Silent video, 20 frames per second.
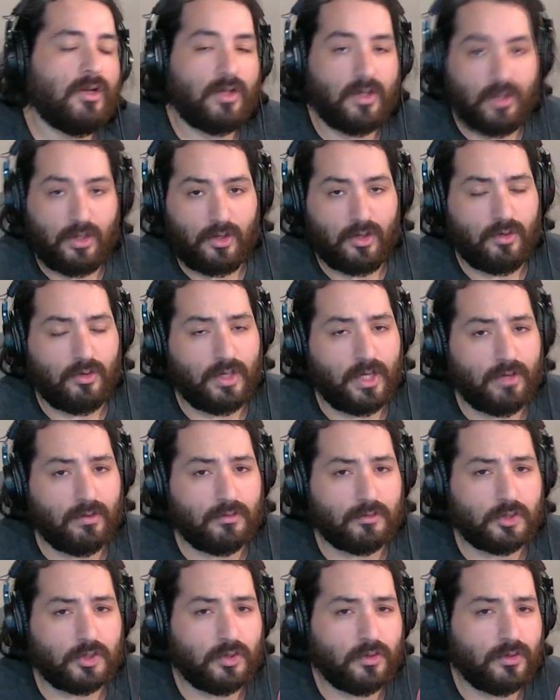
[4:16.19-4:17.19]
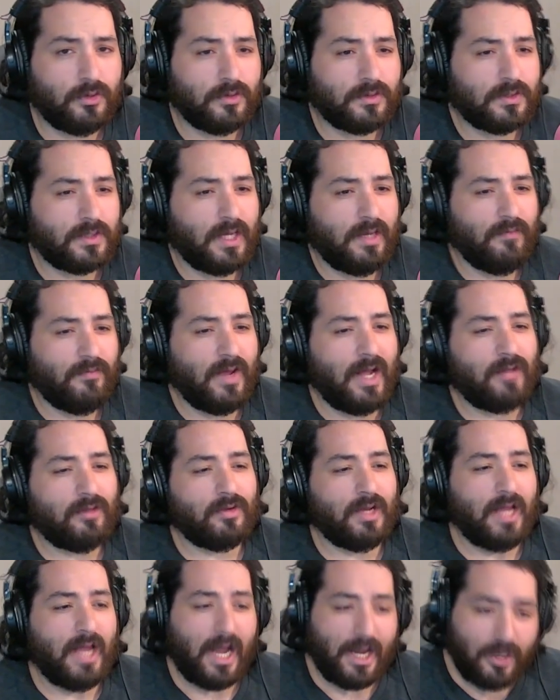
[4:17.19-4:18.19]
hero shooters. And
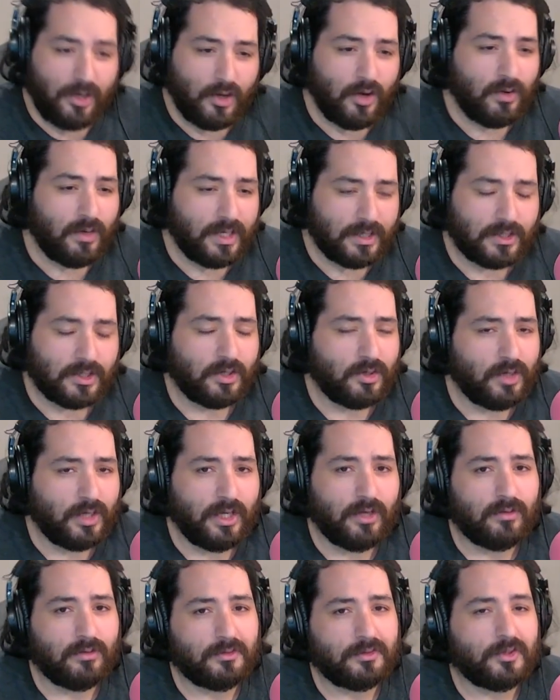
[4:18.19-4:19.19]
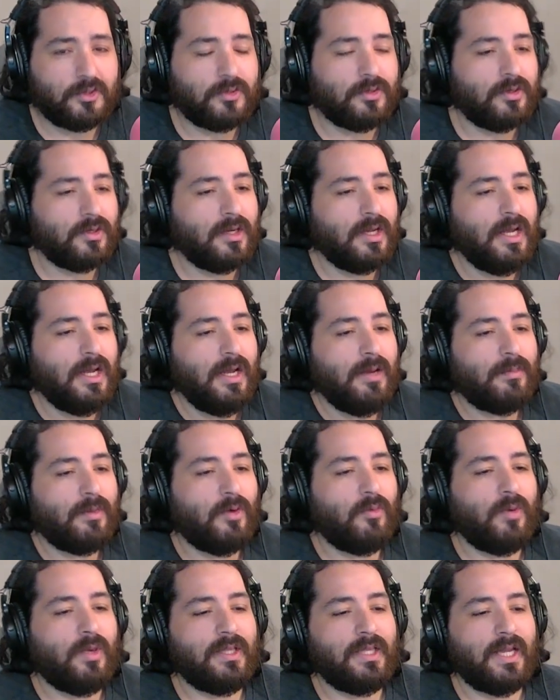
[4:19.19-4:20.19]
Valorant, I know, is a good hero shooter,
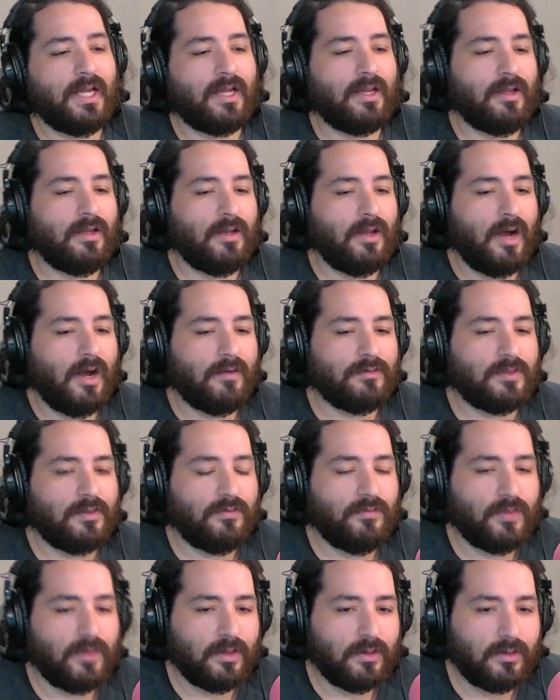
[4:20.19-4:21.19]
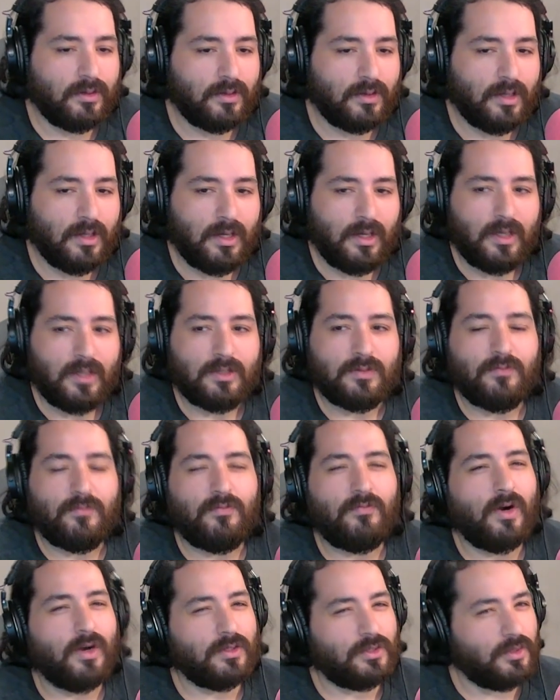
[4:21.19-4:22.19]
but one that can often feel
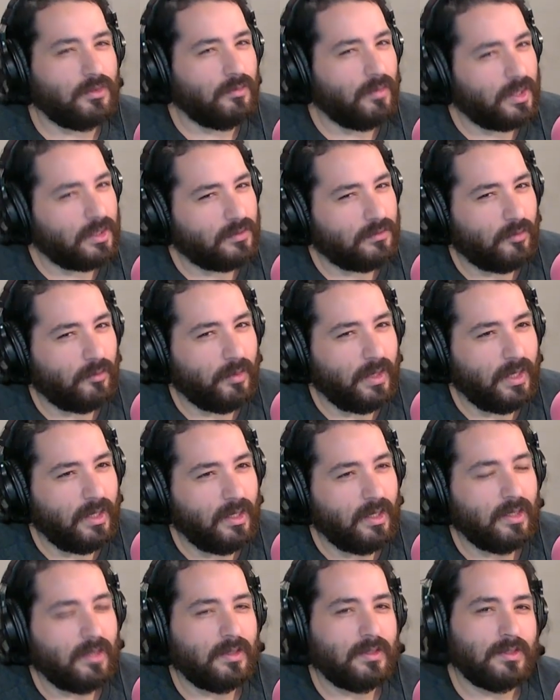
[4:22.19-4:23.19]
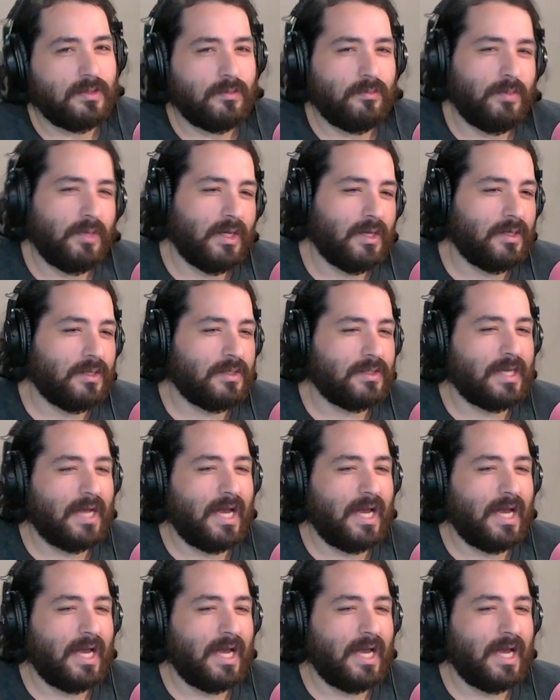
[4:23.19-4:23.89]
far too much for me because